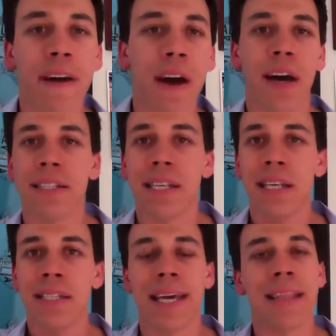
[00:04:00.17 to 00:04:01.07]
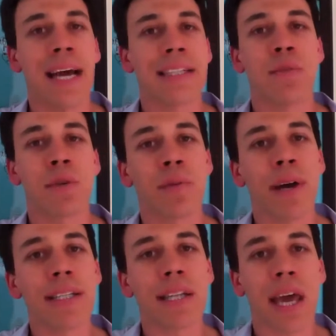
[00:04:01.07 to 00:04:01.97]
out is like that didn't really
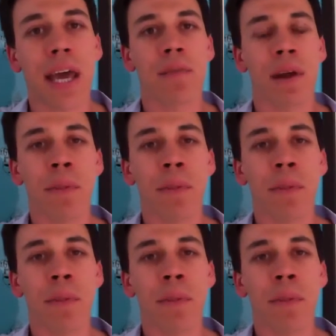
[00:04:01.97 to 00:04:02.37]
resonate, right?